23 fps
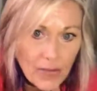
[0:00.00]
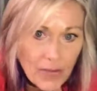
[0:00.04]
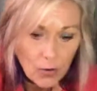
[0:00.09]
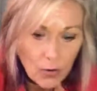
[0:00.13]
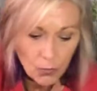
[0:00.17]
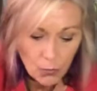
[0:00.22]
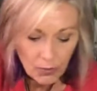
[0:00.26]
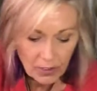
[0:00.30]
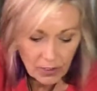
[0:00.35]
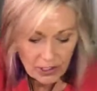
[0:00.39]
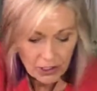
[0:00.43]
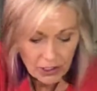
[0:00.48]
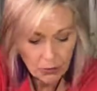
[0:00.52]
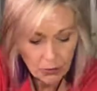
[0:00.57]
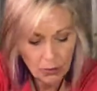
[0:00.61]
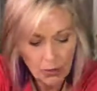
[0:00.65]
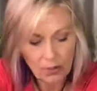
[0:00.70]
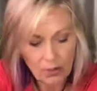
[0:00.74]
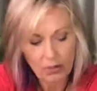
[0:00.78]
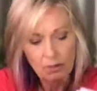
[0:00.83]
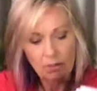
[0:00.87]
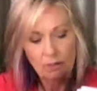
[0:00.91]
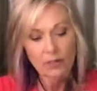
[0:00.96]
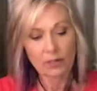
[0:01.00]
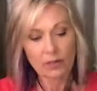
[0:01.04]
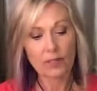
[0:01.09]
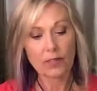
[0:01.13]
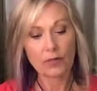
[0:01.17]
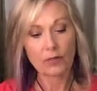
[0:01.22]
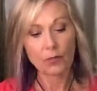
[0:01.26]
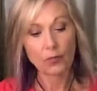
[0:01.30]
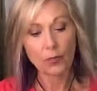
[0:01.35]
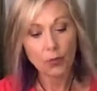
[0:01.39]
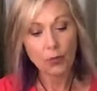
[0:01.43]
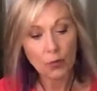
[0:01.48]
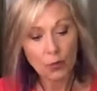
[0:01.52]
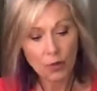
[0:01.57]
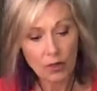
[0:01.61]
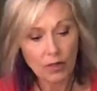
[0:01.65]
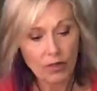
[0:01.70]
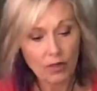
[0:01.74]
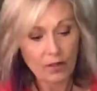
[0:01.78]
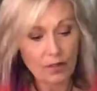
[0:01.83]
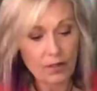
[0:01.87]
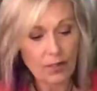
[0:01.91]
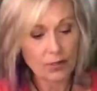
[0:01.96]
Rituals and
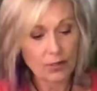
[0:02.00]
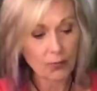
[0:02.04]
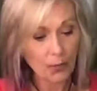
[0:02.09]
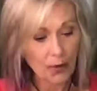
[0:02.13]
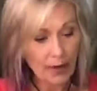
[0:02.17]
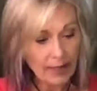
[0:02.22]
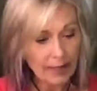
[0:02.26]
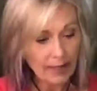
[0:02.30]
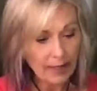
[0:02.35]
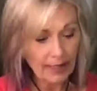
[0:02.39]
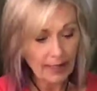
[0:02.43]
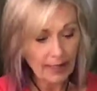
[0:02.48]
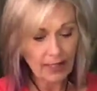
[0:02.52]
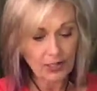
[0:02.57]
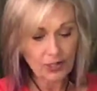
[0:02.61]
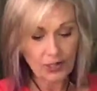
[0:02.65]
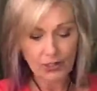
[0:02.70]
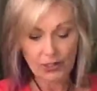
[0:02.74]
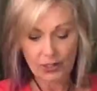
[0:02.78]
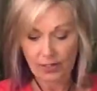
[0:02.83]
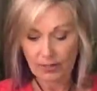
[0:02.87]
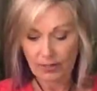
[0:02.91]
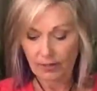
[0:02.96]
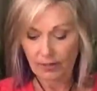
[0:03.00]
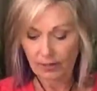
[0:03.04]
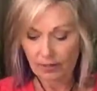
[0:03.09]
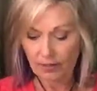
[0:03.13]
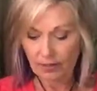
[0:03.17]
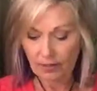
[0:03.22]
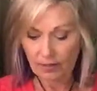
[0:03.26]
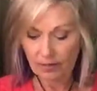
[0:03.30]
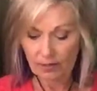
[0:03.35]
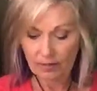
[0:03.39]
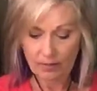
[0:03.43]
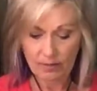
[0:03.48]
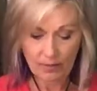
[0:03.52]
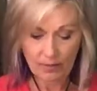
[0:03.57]
rules and regulations.